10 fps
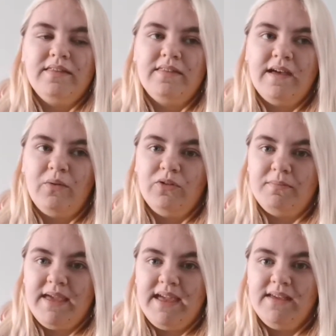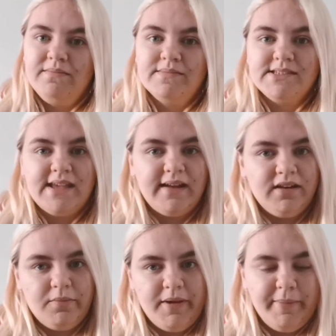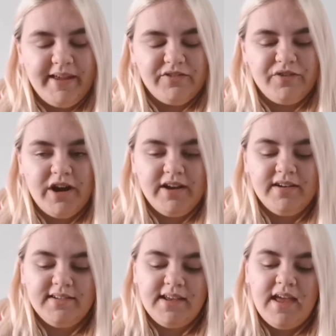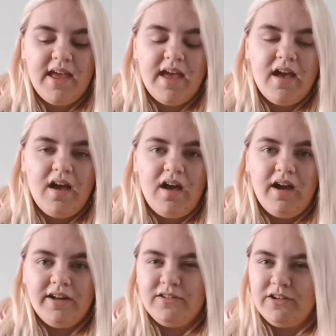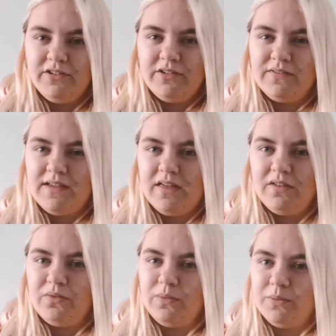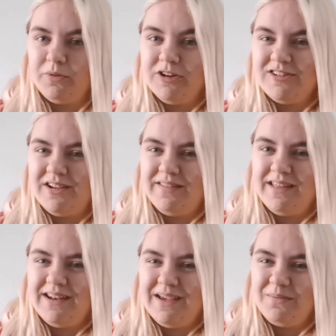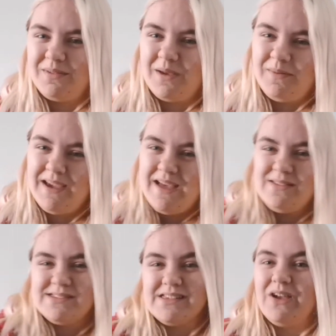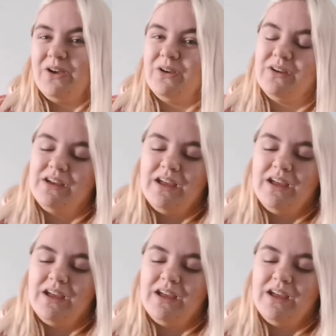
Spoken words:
There was me, Sanya, my best friend. I don't know if the others would appreciate their names coming out, so